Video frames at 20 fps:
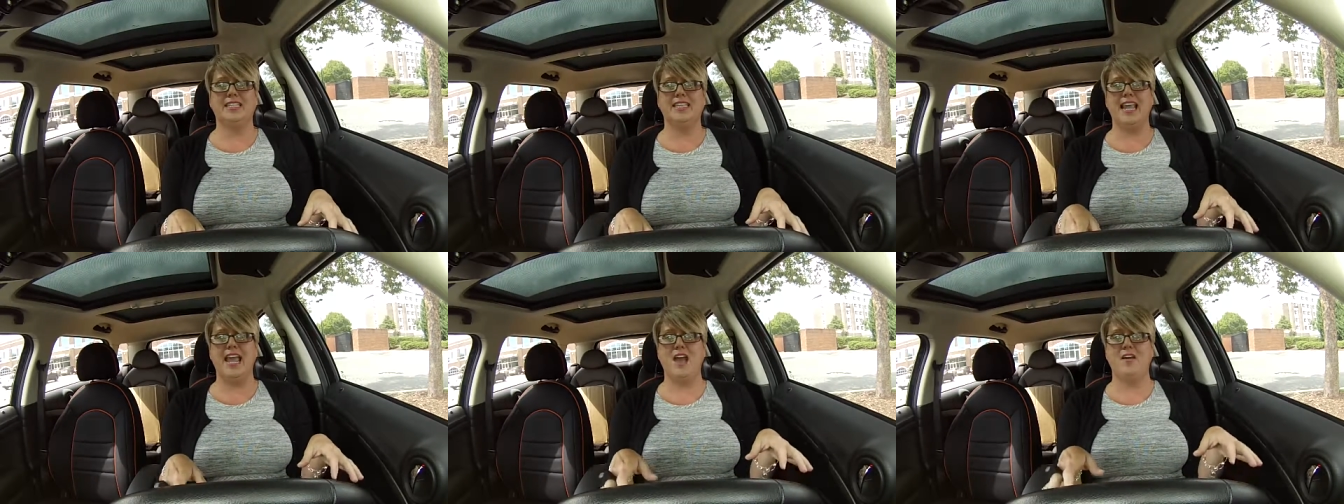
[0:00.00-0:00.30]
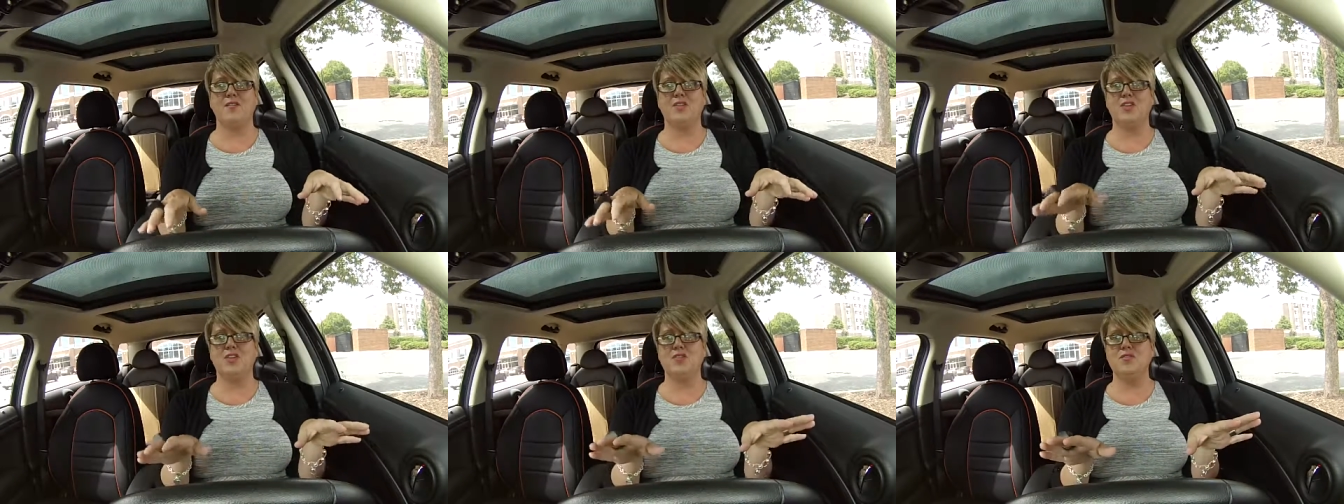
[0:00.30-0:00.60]

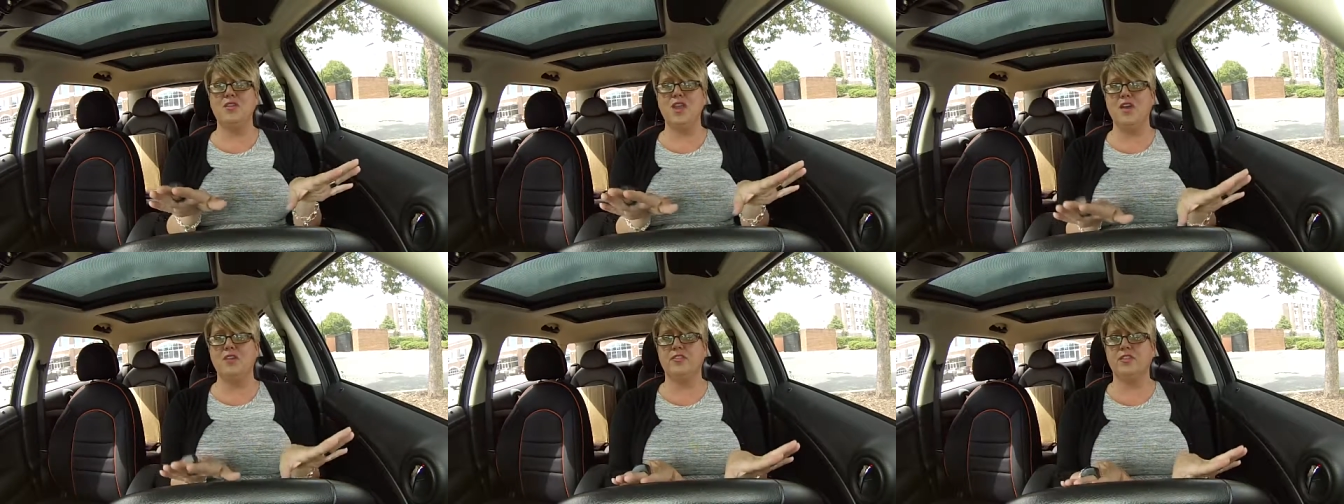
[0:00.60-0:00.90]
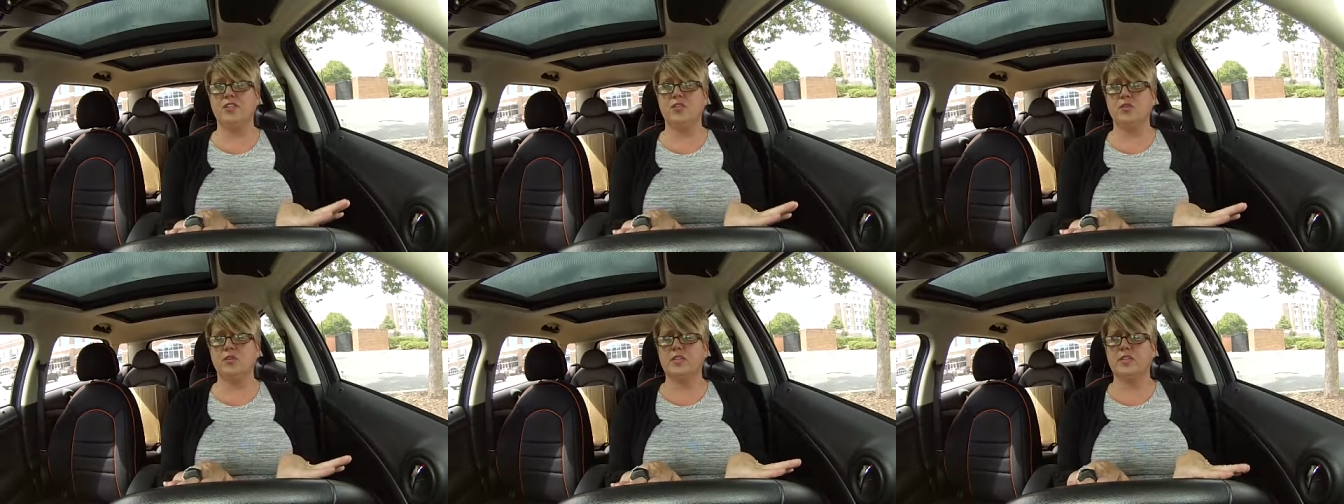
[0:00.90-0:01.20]
Now, you know
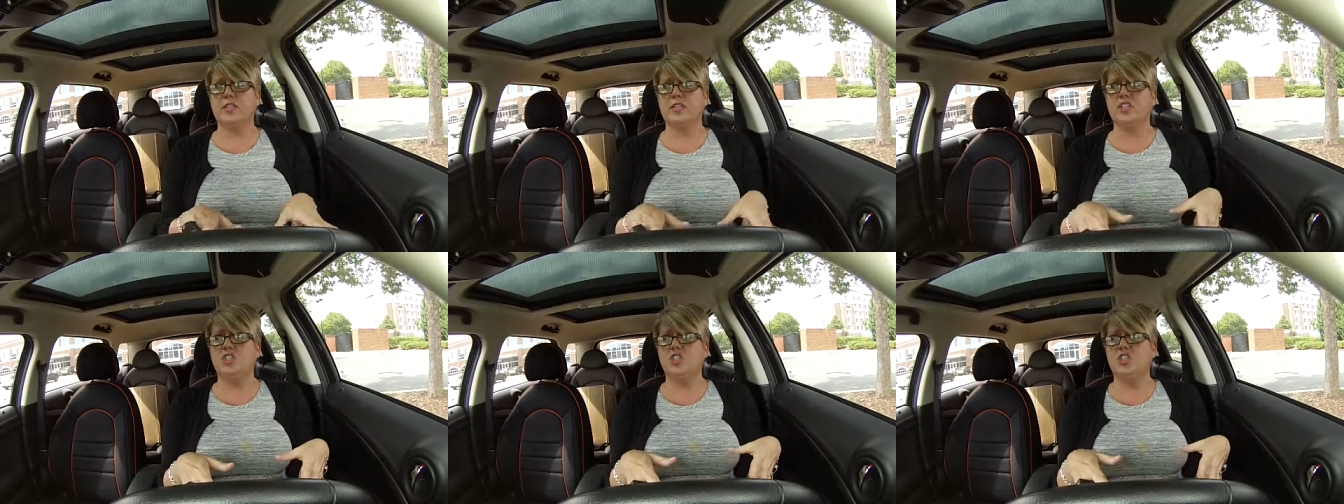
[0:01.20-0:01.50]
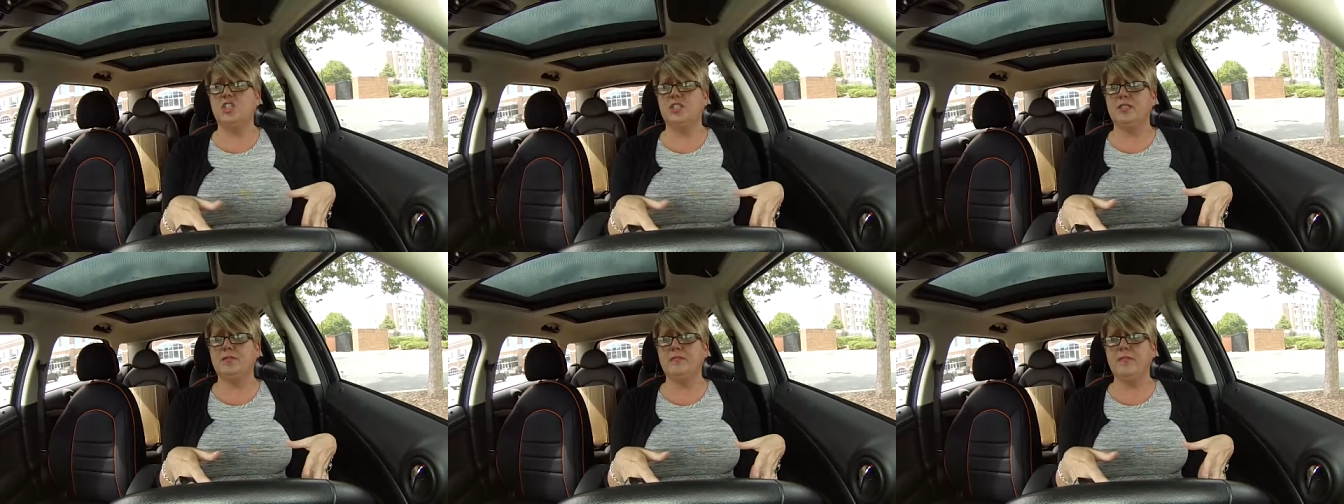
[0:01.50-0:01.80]
the drill, it's
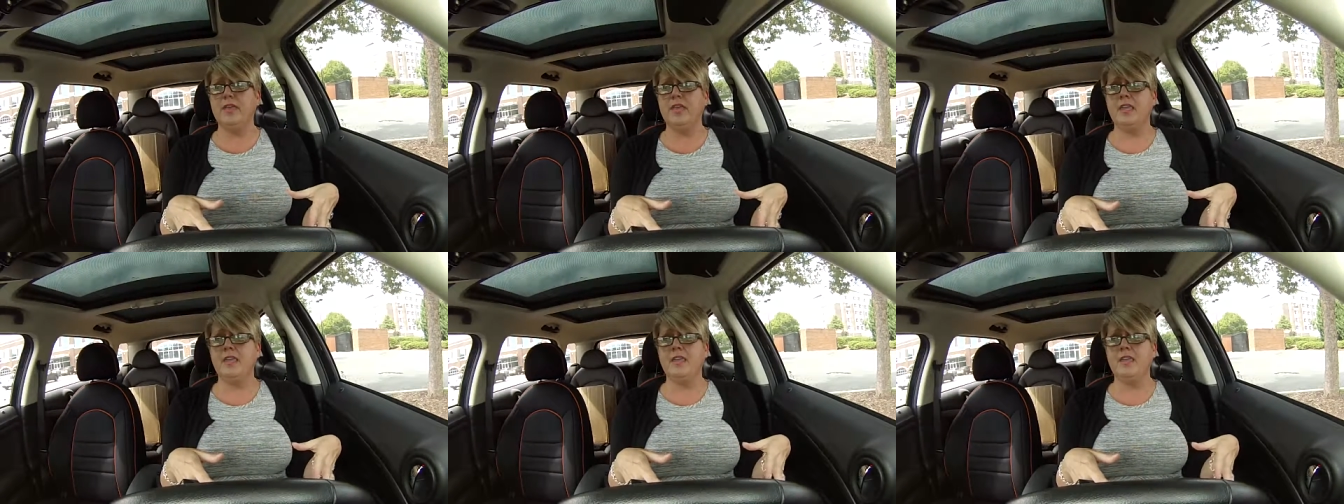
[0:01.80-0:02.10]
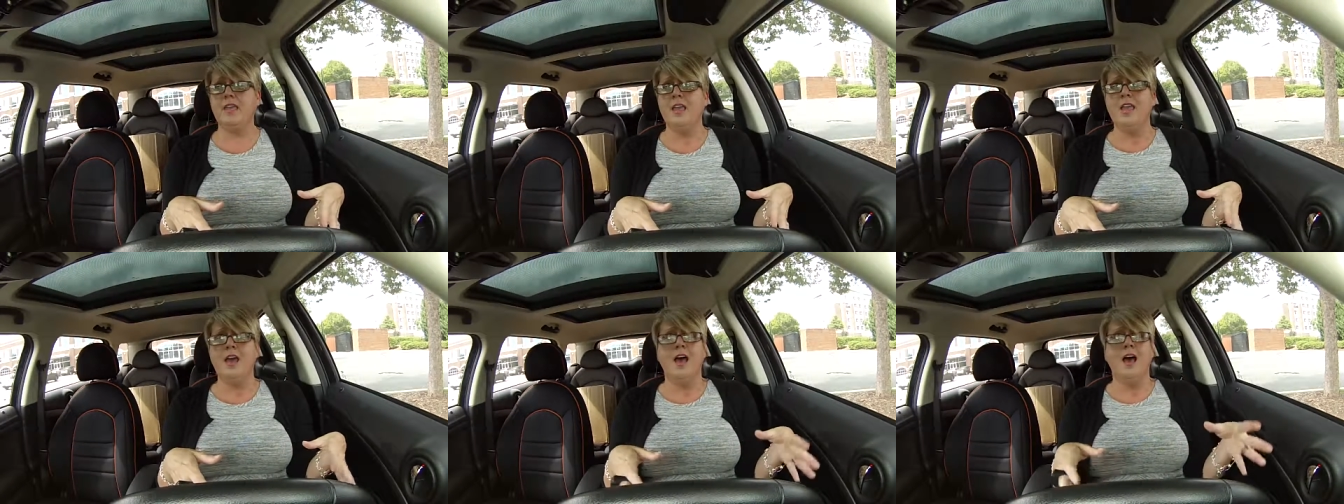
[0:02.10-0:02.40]
just
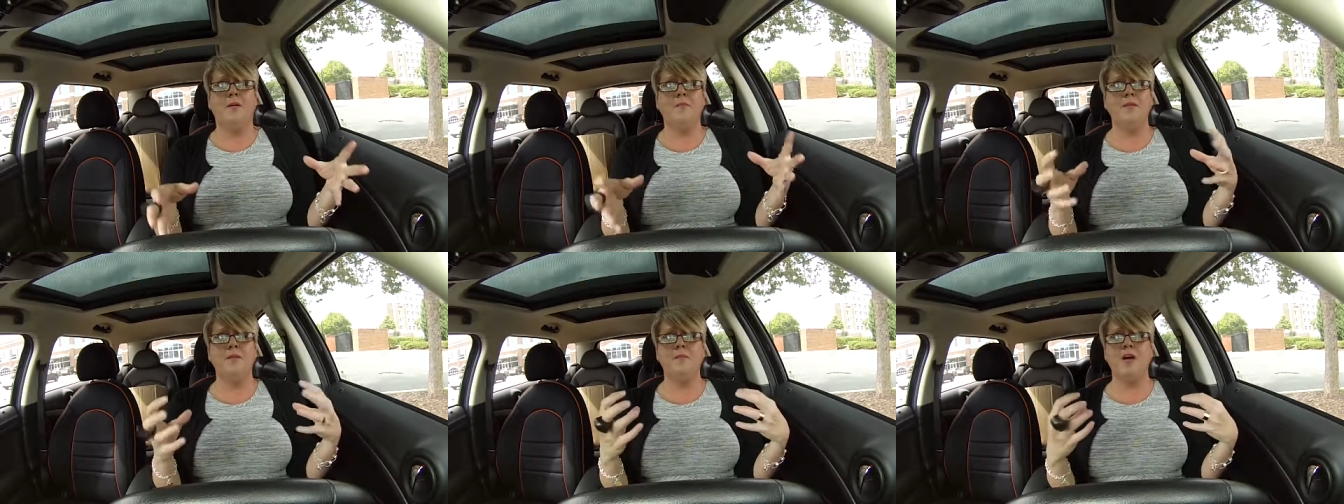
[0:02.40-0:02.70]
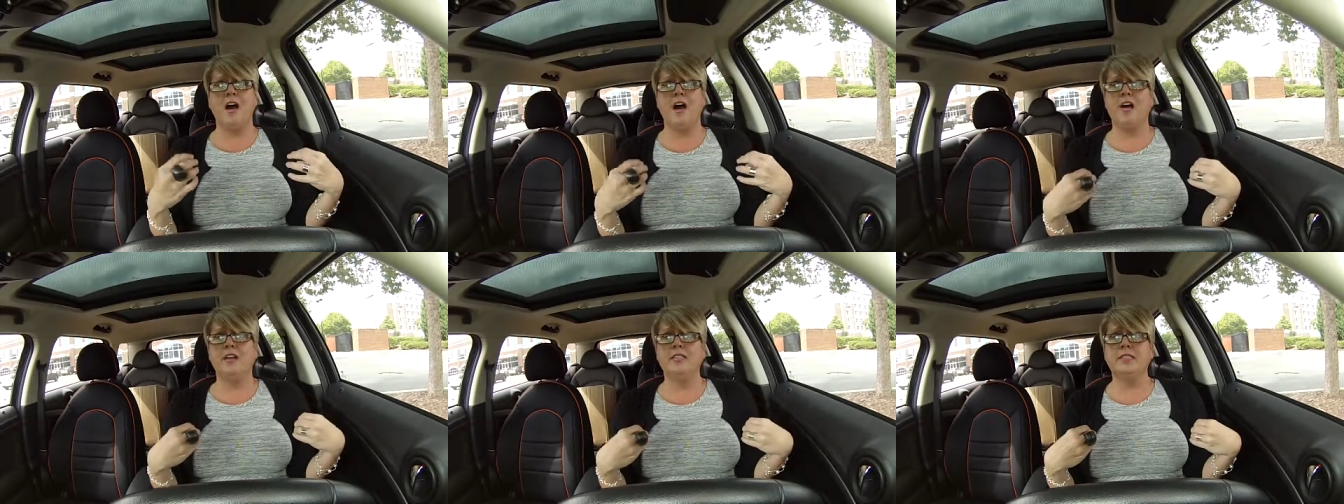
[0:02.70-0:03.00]
me. I'm in
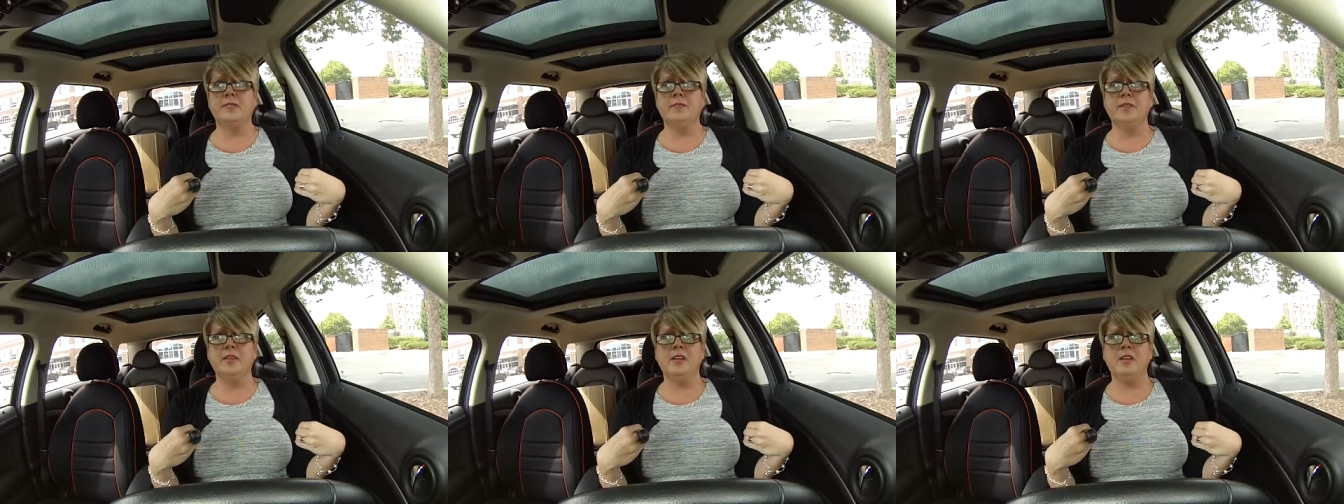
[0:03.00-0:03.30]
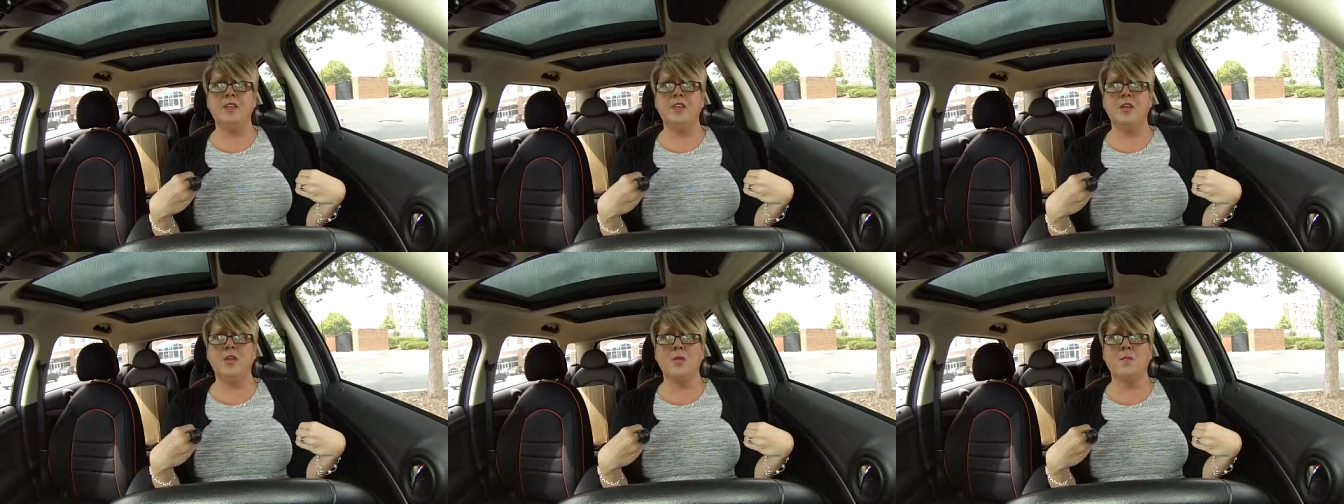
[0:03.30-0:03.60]
my awesome
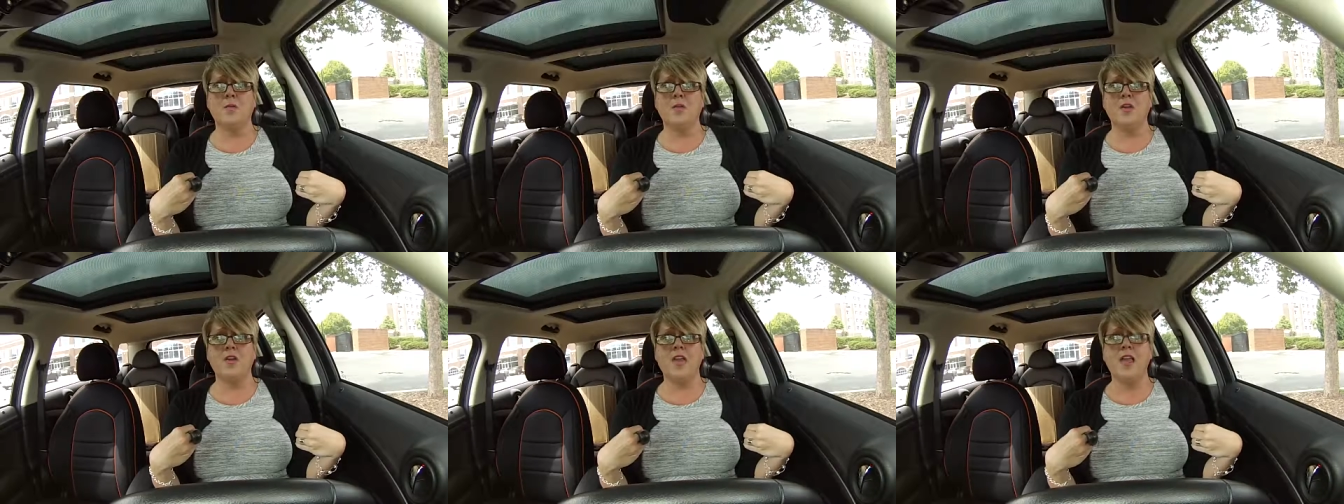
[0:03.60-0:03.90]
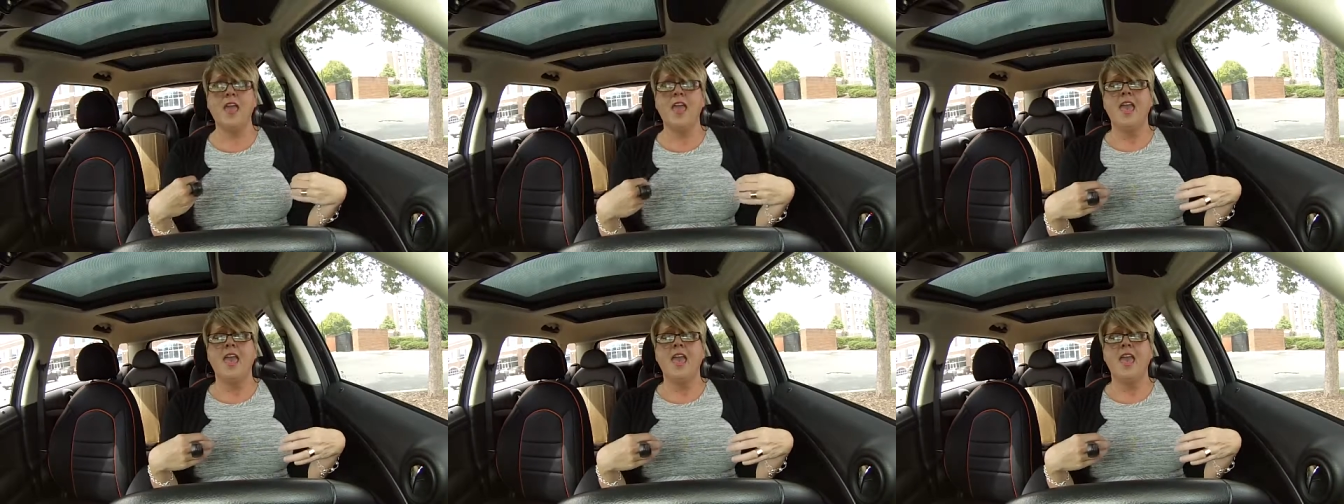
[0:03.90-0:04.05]
Mini Cooper